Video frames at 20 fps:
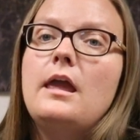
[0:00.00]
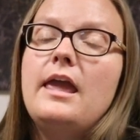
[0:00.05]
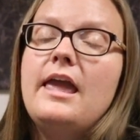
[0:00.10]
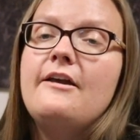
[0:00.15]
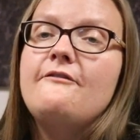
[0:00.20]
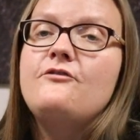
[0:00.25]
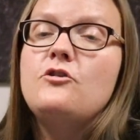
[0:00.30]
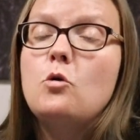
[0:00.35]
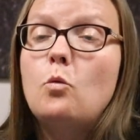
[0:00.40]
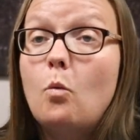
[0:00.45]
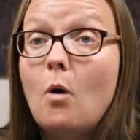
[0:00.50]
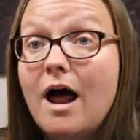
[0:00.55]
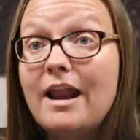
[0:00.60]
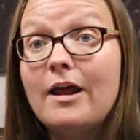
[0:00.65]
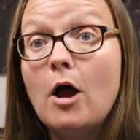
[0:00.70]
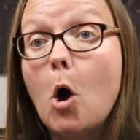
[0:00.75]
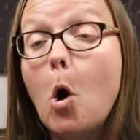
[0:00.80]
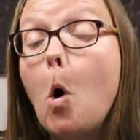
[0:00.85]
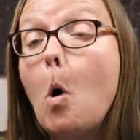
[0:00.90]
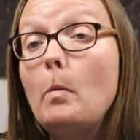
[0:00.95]
If you want
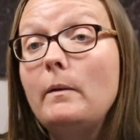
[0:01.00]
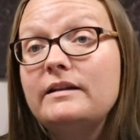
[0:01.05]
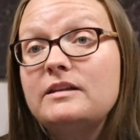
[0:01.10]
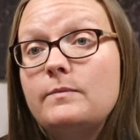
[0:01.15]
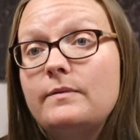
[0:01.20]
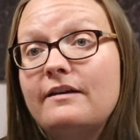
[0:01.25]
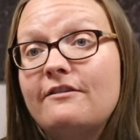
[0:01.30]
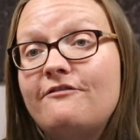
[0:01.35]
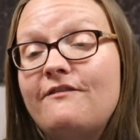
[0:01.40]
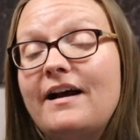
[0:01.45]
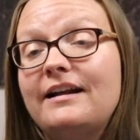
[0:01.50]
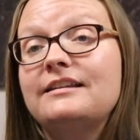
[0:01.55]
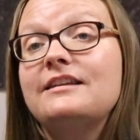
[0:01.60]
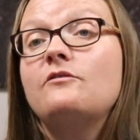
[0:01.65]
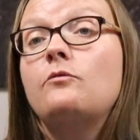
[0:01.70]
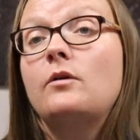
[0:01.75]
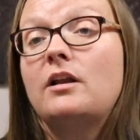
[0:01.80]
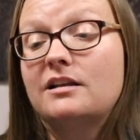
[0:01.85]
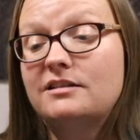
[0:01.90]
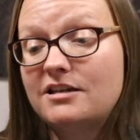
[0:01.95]
it only to be
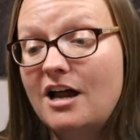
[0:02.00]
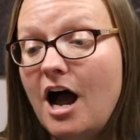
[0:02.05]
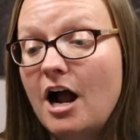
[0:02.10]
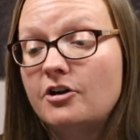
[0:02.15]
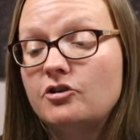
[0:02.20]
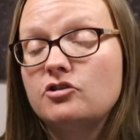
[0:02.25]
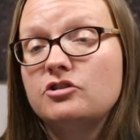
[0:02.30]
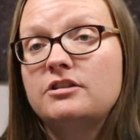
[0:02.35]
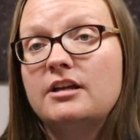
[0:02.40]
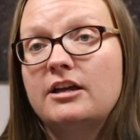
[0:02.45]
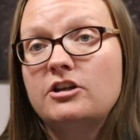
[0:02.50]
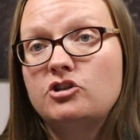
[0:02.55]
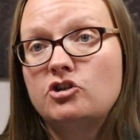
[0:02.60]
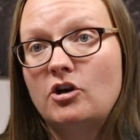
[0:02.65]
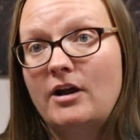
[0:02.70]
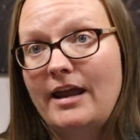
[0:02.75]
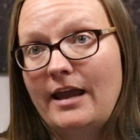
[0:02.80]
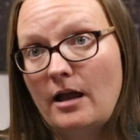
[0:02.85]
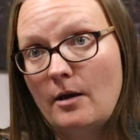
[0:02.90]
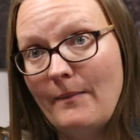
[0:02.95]
effective when a doctor says
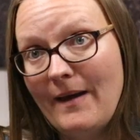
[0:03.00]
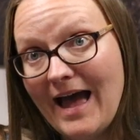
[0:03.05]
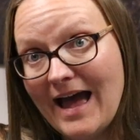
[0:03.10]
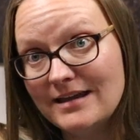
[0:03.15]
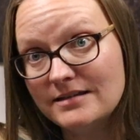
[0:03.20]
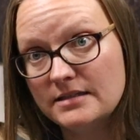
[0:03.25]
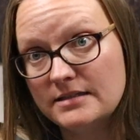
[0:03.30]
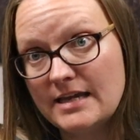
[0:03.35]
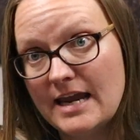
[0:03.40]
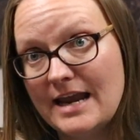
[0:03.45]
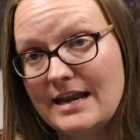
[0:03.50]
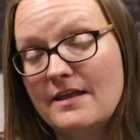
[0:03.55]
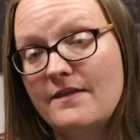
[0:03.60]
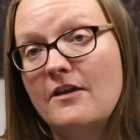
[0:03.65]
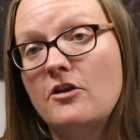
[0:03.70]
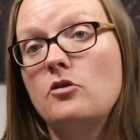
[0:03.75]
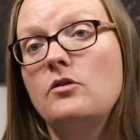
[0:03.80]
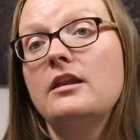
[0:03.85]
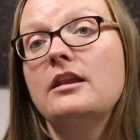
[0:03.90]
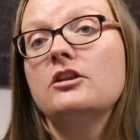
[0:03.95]
you're incapacitated,
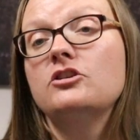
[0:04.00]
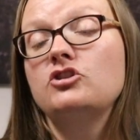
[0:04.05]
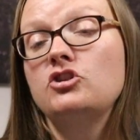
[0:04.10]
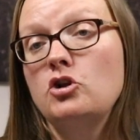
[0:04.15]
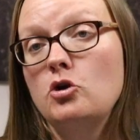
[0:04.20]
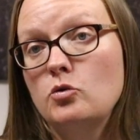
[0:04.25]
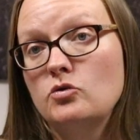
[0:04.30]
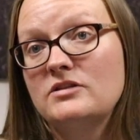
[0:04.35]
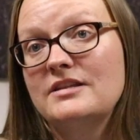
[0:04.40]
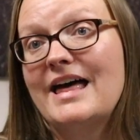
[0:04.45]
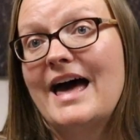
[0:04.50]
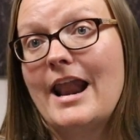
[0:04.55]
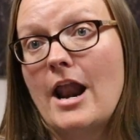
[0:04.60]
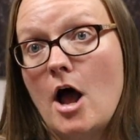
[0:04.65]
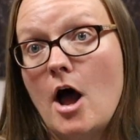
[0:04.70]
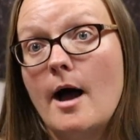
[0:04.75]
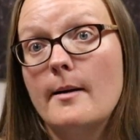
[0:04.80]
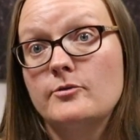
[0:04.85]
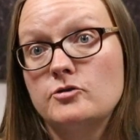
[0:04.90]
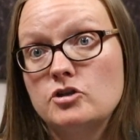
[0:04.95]
then you need to choose that
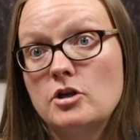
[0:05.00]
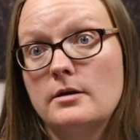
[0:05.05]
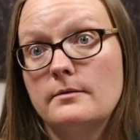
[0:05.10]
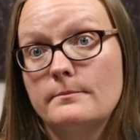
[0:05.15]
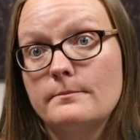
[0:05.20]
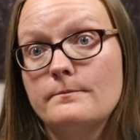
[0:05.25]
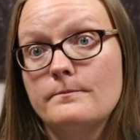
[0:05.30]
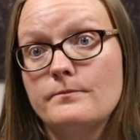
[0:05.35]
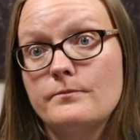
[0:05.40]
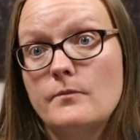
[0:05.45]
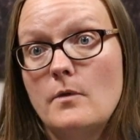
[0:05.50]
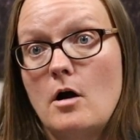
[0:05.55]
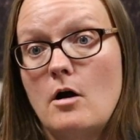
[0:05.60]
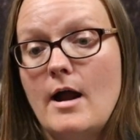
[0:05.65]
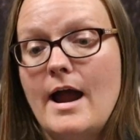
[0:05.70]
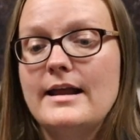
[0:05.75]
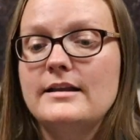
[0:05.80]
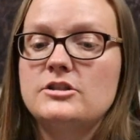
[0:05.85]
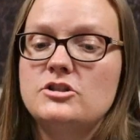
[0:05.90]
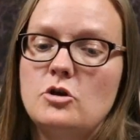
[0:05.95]
option. All
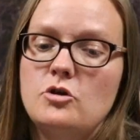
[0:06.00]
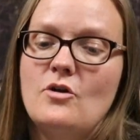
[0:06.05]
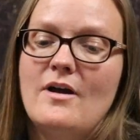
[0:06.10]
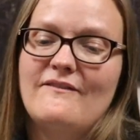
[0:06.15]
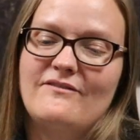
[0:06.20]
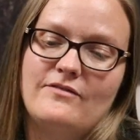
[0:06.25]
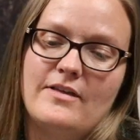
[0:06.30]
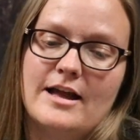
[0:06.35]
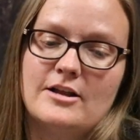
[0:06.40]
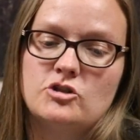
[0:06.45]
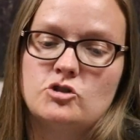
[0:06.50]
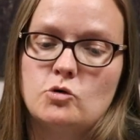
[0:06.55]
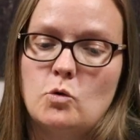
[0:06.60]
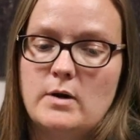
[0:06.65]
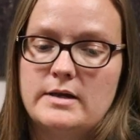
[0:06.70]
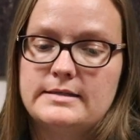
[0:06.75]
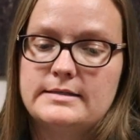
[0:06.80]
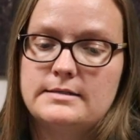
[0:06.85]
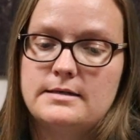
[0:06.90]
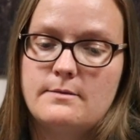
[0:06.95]
right, so you have that
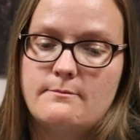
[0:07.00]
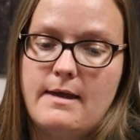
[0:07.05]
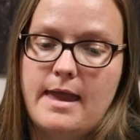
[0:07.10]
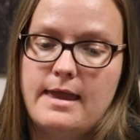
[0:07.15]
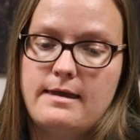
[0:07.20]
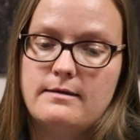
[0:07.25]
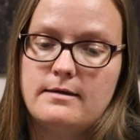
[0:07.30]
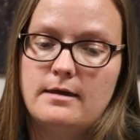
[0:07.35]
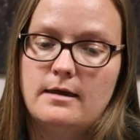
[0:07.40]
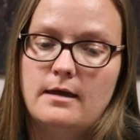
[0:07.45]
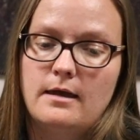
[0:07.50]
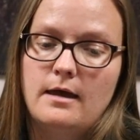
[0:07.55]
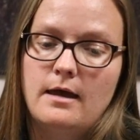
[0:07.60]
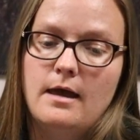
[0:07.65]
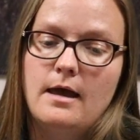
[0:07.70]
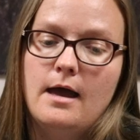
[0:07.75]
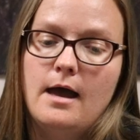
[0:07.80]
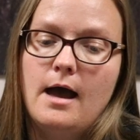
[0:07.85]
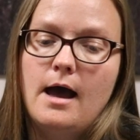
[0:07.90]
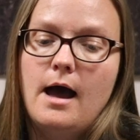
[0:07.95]
choice to make.
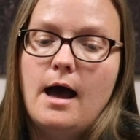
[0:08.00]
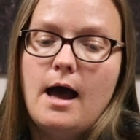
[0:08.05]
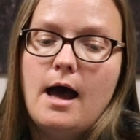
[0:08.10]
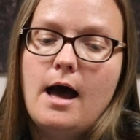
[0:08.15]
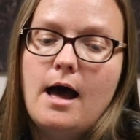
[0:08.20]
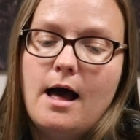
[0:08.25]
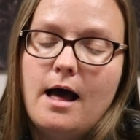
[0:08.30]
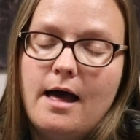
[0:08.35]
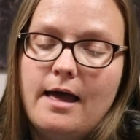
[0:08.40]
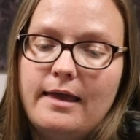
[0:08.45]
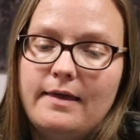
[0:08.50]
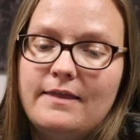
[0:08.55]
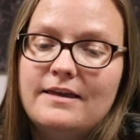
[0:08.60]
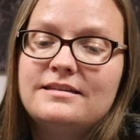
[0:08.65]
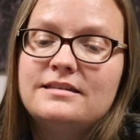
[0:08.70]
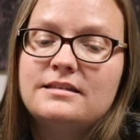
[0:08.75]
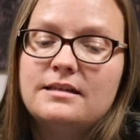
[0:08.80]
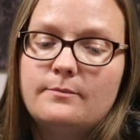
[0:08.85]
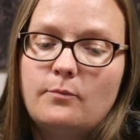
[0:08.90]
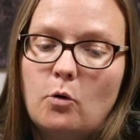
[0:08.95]
Uh,
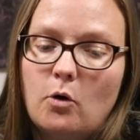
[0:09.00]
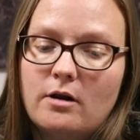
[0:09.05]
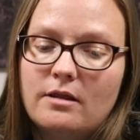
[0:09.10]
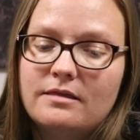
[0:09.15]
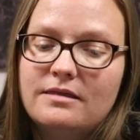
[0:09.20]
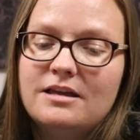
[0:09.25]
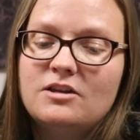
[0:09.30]
this is important.